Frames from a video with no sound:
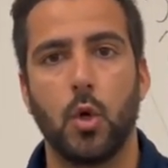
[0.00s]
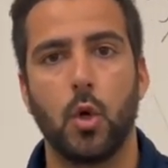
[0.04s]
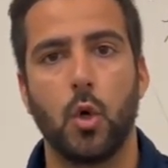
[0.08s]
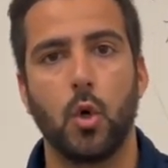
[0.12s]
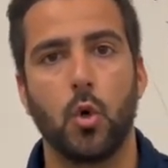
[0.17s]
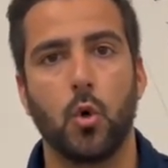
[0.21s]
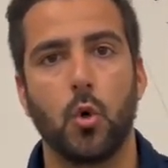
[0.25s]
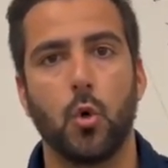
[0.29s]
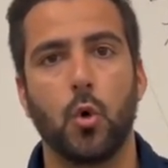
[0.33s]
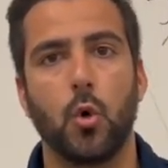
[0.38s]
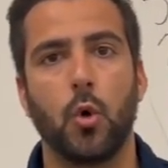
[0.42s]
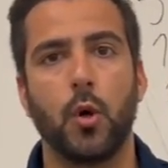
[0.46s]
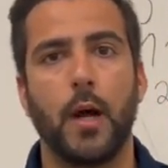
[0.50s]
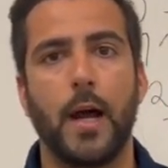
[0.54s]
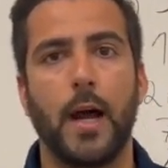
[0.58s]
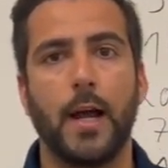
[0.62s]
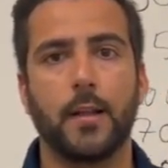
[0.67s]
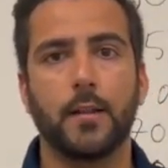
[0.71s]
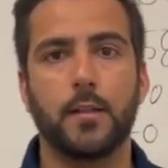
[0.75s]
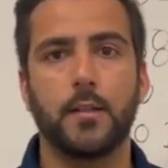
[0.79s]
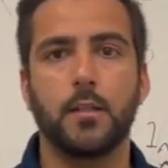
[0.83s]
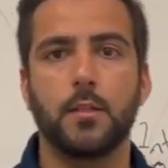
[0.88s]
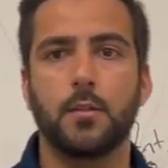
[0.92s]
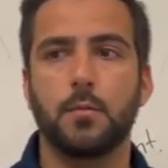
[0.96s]
Or
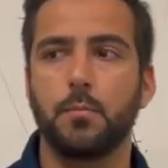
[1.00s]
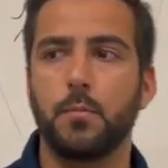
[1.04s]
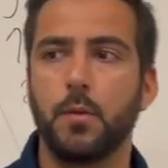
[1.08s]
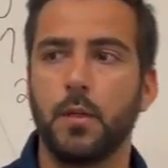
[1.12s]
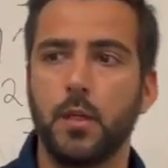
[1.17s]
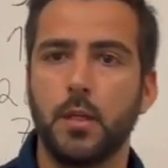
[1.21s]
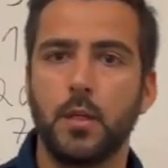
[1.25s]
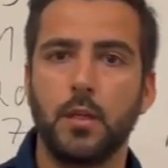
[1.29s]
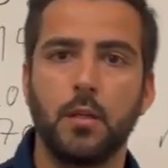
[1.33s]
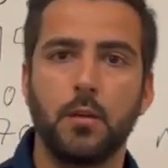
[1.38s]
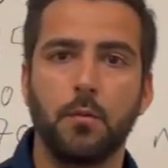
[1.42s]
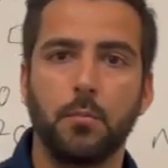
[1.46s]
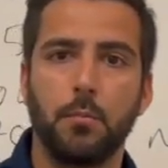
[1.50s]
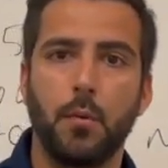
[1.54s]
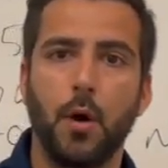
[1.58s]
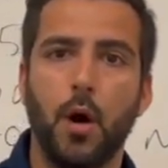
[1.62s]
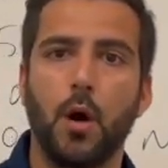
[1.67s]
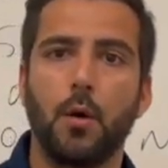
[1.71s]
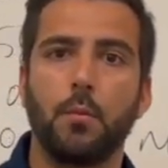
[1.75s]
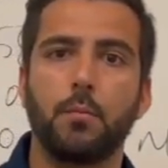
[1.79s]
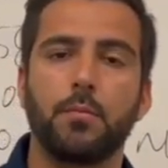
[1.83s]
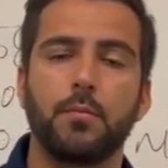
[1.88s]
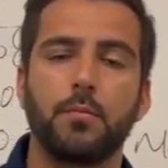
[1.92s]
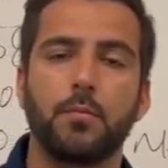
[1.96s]
athlete B,
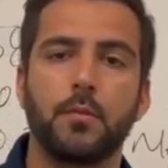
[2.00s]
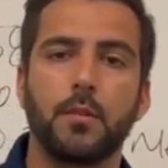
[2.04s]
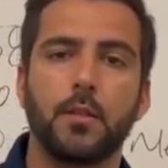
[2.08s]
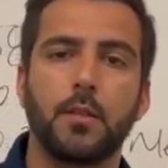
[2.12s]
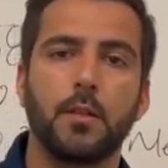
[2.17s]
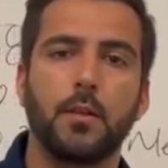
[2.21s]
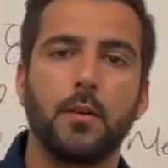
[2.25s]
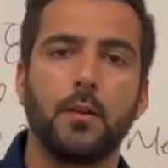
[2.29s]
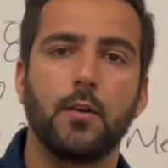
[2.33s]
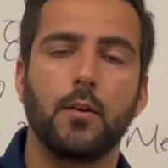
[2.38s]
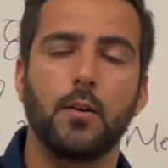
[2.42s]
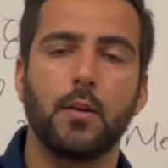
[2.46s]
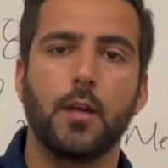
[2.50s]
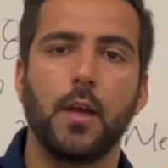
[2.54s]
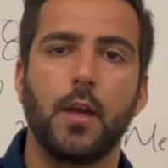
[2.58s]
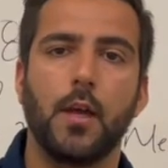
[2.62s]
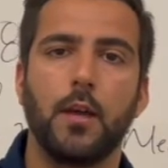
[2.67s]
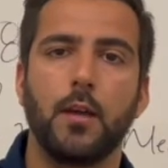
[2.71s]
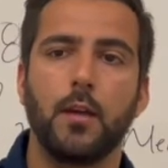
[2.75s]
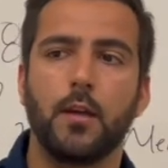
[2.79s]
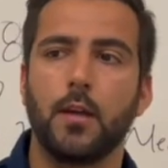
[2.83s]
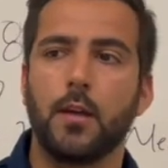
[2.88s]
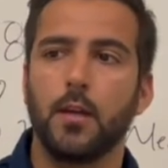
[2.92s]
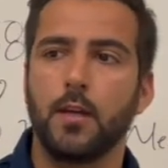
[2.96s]
Bob,
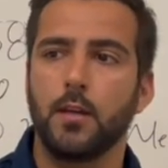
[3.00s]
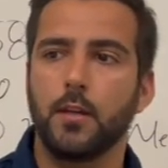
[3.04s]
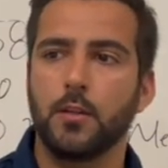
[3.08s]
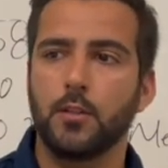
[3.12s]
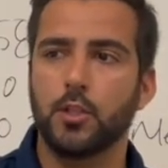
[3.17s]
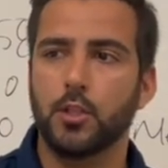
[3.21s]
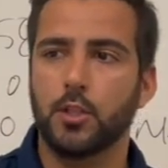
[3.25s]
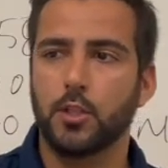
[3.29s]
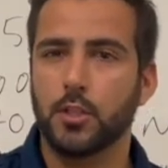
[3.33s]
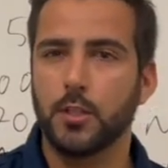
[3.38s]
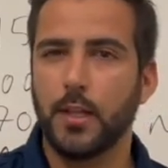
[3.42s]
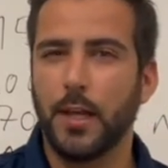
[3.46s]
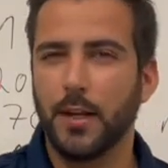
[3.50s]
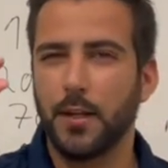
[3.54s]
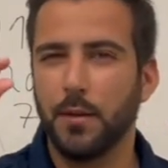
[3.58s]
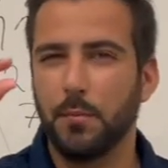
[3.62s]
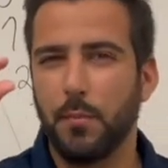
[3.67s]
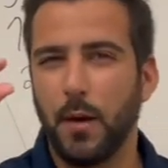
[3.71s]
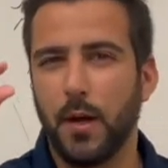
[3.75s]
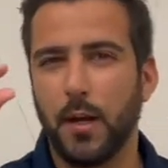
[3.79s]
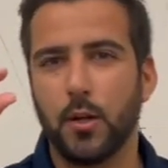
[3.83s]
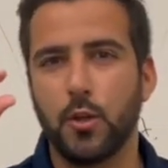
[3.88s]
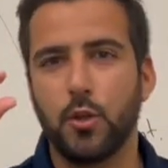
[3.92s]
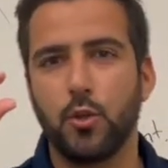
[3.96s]
okay, just slightly
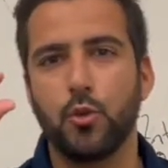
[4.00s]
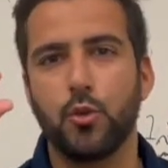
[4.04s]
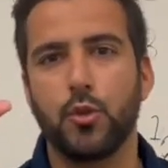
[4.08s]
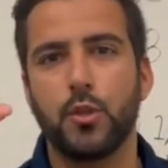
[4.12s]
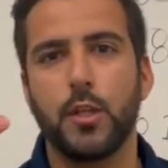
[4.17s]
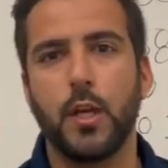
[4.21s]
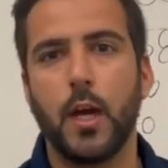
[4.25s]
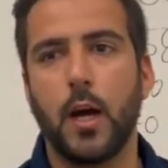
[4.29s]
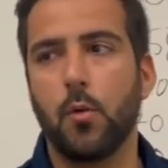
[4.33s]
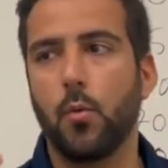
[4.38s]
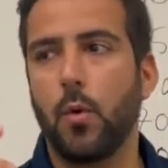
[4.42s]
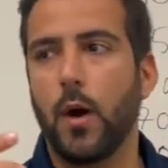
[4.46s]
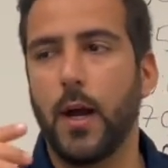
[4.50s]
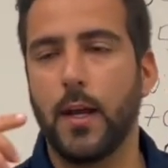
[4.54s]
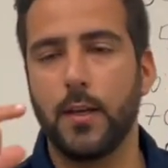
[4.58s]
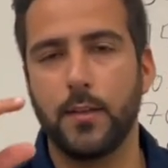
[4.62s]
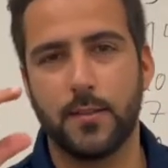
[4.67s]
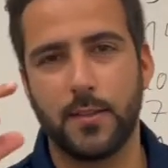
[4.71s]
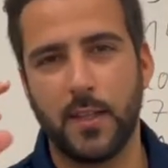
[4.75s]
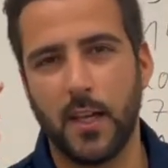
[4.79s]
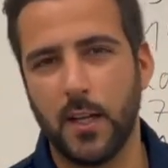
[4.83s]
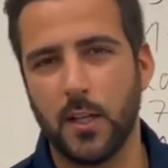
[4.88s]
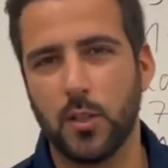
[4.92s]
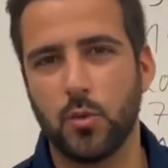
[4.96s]
better UTR wise,
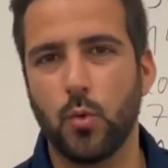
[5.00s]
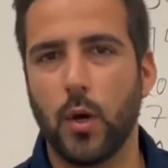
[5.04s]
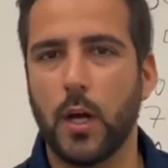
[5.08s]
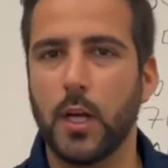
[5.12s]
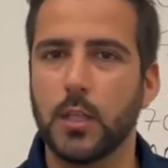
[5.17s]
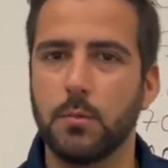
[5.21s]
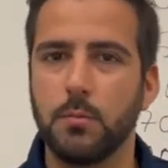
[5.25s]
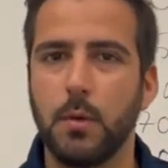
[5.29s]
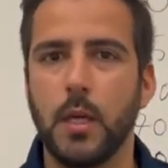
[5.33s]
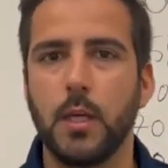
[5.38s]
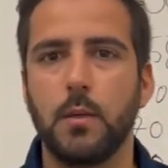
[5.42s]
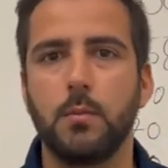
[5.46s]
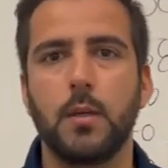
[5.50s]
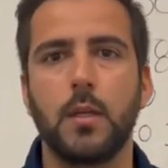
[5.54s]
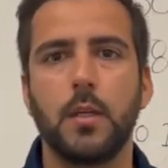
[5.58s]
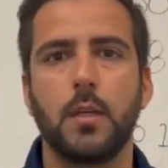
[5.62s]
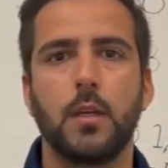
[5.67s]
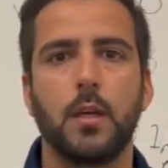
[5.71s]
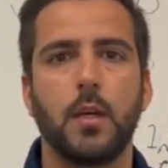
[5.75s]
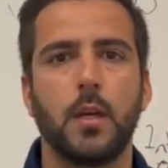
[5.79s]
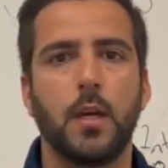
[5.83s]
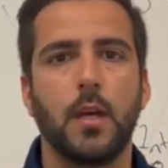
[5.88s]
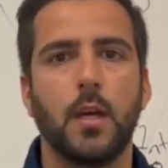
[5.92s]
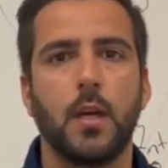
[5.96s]
tennis wise
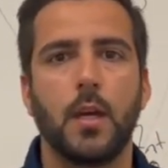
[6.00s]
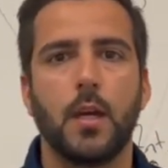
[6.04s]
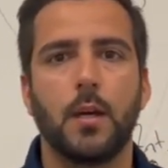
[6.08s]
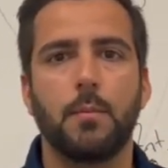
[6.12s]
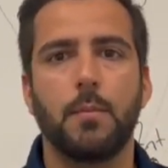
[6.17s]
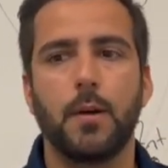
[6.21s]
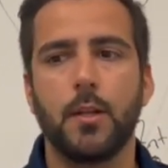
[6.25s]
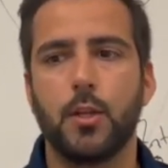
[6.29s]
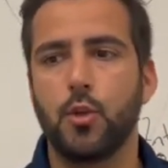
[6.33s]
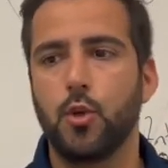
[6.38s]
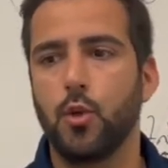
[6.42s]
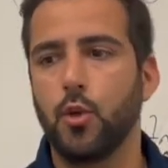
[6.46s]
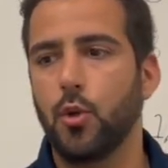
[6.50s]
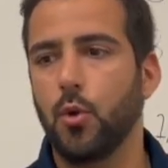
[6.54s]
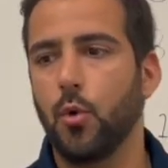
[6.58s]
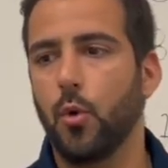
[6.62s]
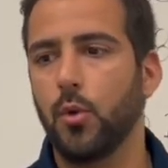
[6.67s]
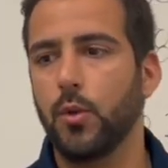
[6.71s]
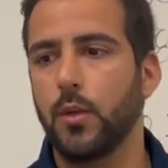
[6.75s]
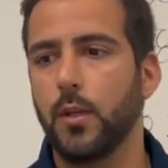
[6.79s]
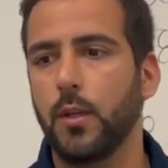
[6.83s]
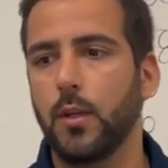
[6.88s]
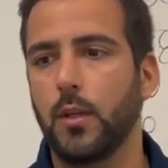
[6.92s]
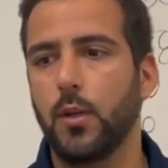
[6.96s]
maybe, but
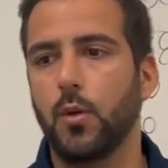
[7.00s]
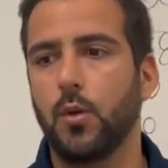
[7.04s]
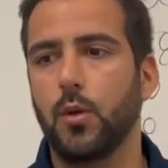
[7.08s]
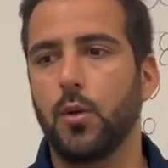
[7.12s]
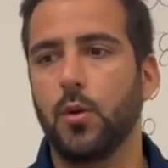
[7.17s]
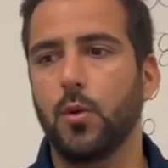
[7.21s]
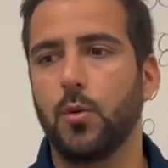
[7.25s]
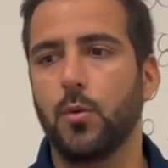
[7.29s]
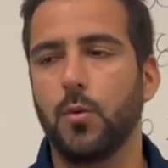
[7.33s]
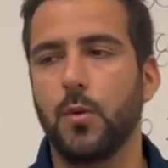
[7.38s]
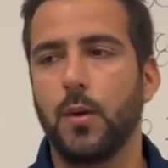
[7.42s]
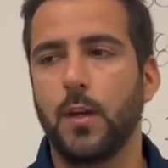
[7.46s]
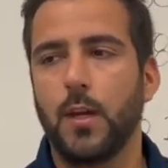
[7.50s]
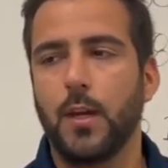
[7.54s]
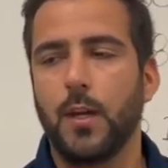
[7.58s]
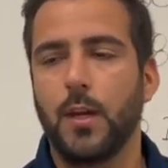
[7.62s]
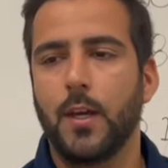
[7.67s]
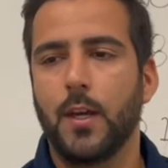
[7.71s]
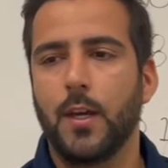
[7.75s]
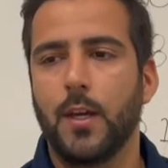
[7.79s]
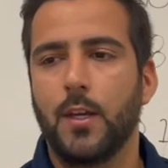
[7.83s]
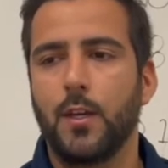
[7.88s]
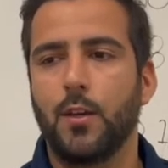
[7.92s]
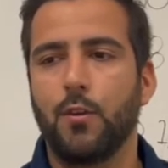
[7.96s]

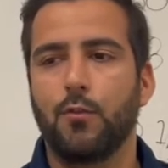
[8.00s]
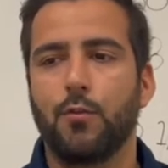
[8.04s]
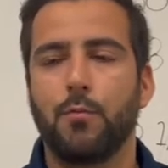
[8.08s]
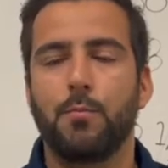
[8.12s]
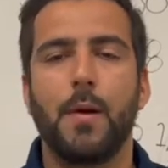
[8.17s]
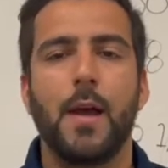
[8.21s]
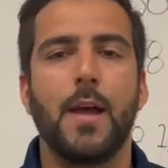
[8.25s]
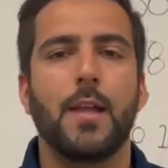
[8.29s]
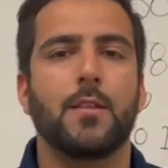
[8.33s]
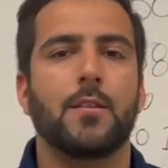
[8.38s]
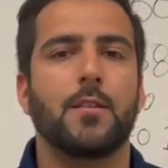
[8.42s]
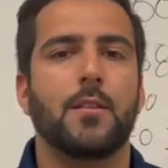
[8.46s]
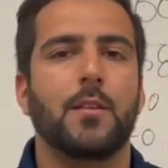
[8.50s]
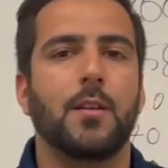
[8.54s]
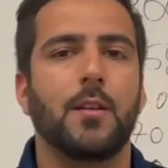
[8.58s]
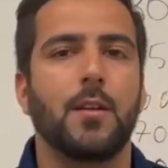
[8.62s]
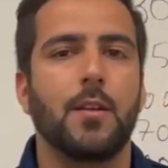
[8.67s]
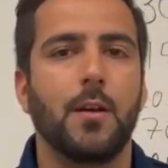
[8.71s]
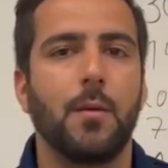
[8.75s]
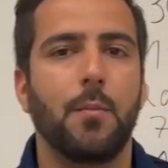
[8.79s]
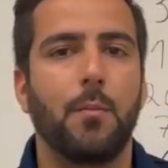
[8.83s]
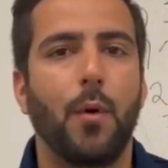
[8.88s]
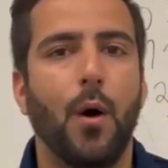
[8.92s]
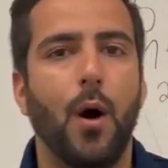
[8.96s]
you've met
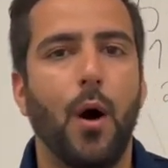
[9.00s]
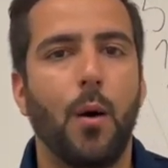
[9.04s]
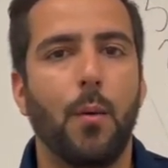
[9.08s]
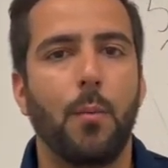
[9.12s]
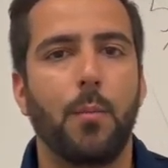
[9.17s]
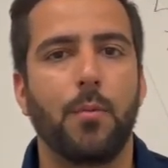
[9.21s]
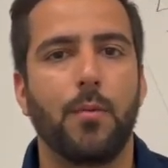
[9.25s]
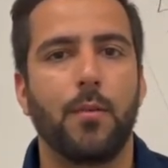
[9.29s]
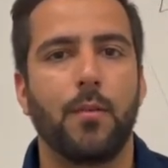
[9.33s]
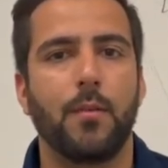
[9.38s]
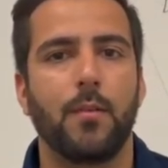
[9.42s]
Bob